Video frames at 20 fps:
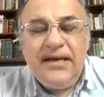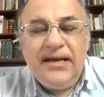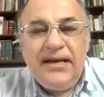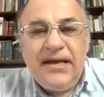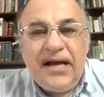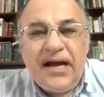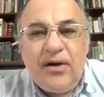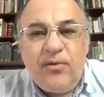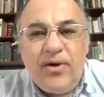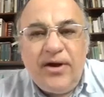
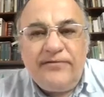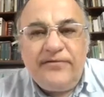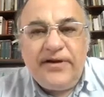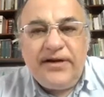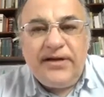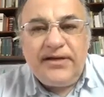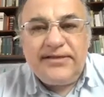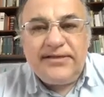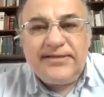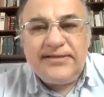
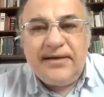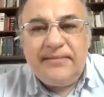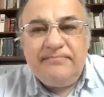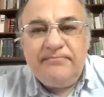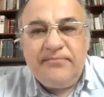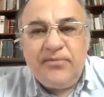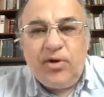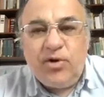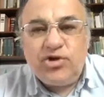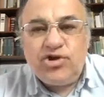However,
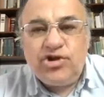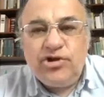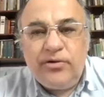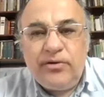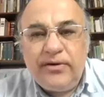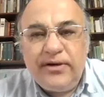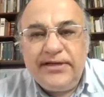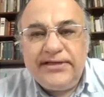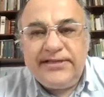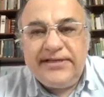some
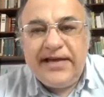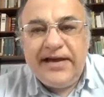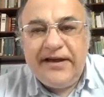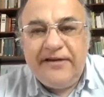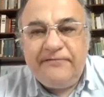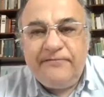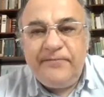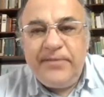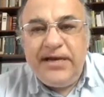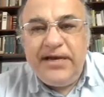ossuaries
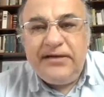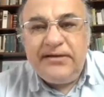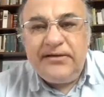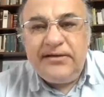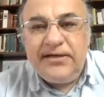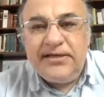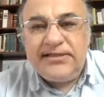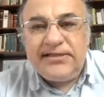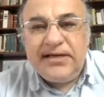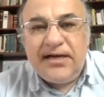have
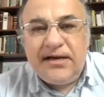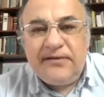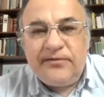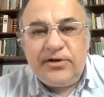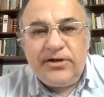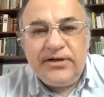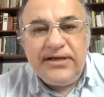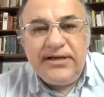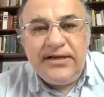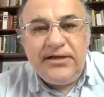been
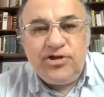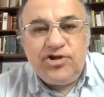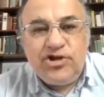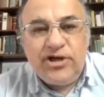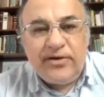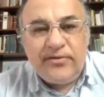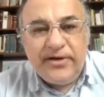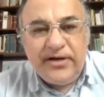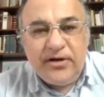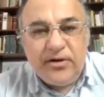discovered in
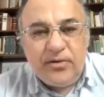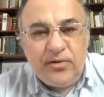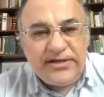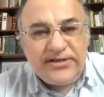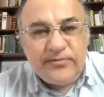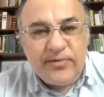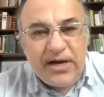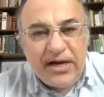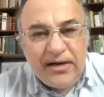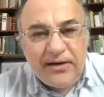Jericho
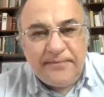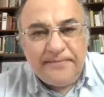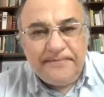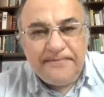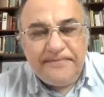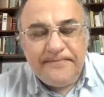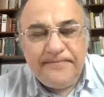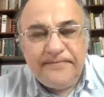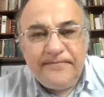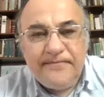as well.
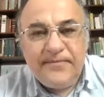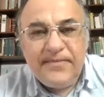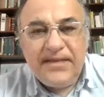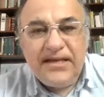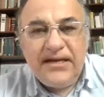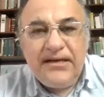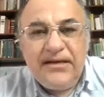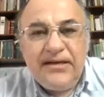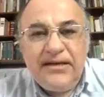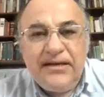
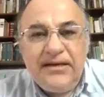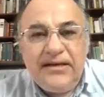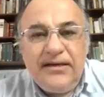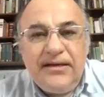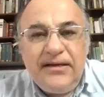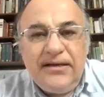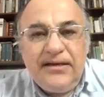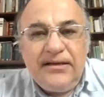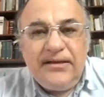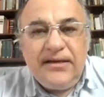
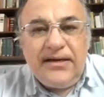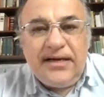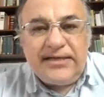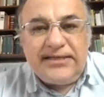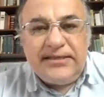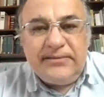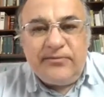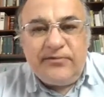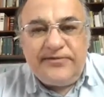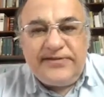The
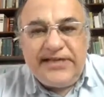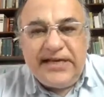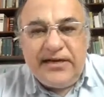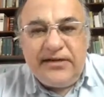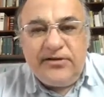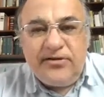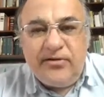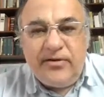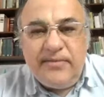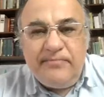custom of
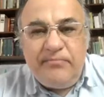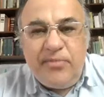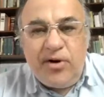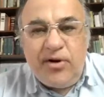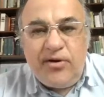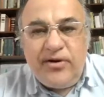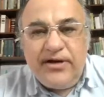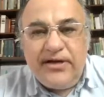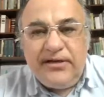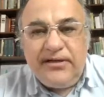secondary
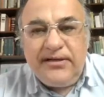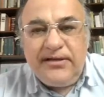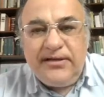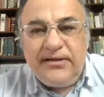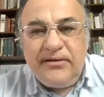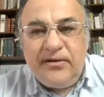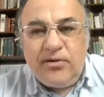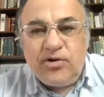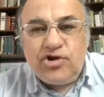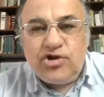burial
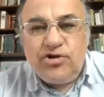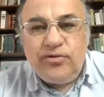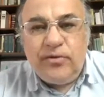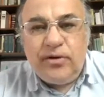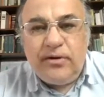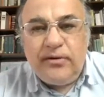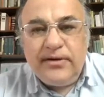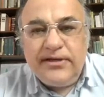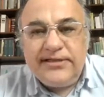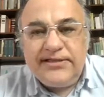in
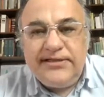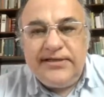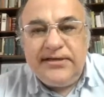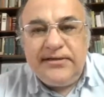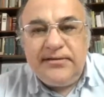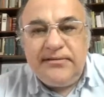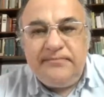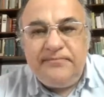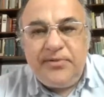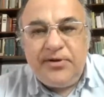ossuaries
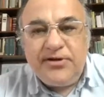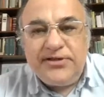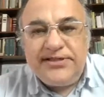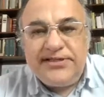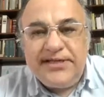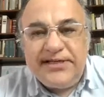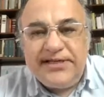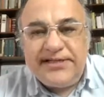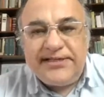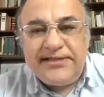didn't
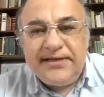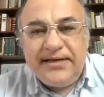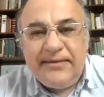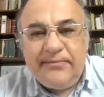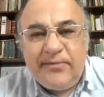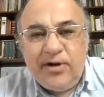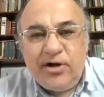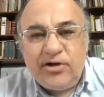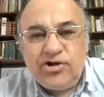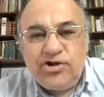persist
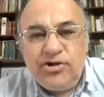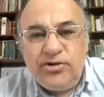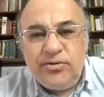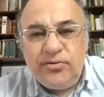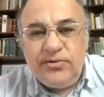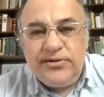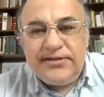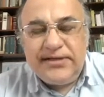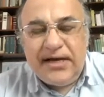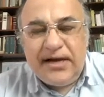among
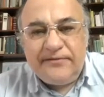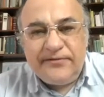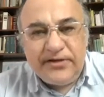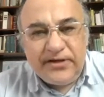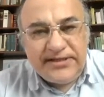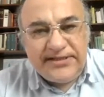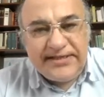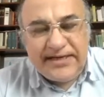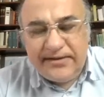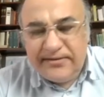Jews
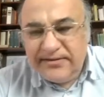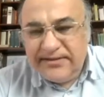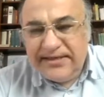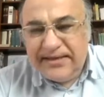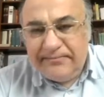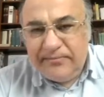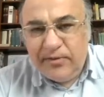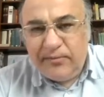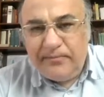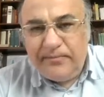after the Second
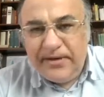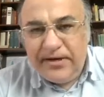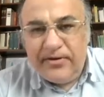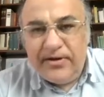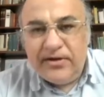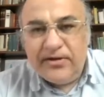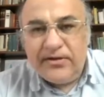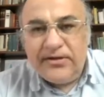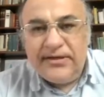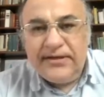Temple
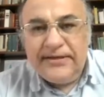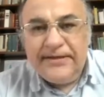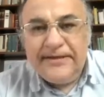period,